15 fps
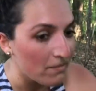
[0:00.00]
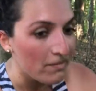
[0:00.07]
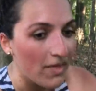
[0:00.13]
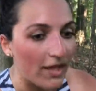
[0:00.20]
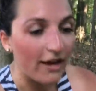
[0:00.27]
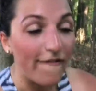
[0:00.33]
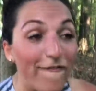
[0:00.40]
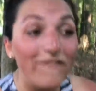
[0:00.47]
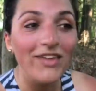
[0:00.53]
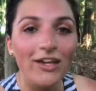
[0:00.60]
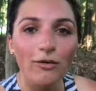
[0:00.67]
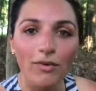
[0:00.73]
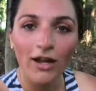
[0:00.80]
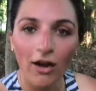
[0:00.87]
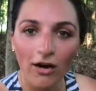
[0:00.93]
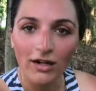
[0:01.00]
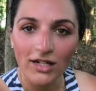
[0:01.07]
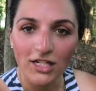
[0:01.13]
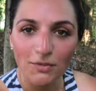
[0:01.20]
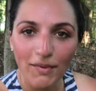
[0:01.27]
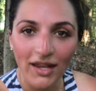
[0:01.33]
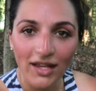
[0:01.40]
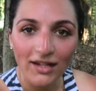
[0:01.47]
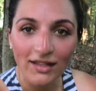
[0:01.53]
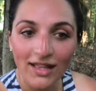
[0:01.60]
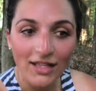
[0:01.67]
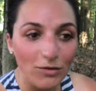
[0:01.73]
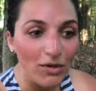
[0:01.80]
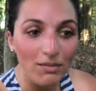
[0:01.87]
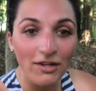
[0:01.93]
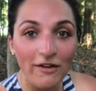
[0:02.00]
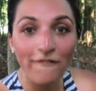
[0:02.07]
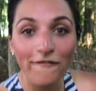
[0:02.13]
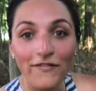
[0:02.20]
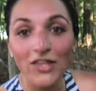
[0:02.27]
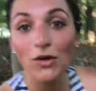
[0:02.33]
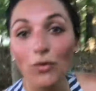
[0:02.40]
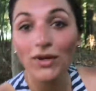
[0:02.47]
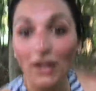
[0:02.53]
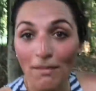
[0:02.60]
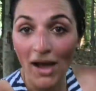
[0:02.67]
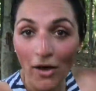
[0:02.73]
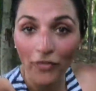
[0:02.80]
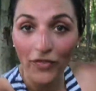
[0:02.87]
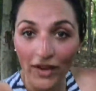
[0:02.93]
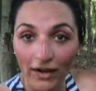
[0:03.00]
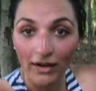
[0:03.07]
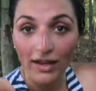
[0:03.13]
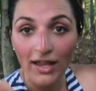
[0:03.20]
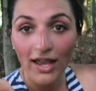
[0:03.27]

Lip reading: and I feel my heart expand, that's what I'm going to feel when I'm out there.